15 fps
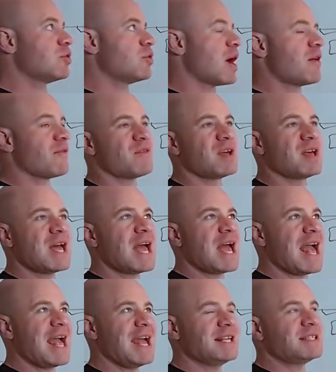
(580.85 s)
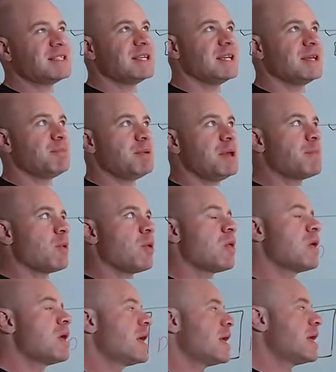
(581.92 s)
have 18
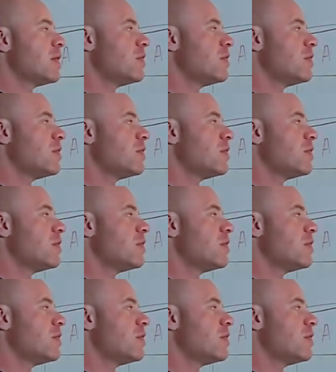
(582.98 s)
people,